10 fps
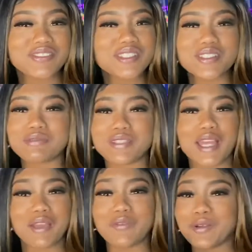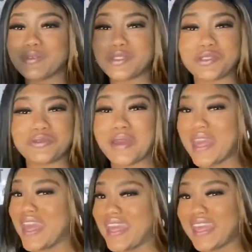You just be like, where was
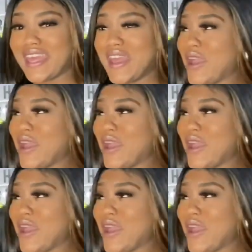you at?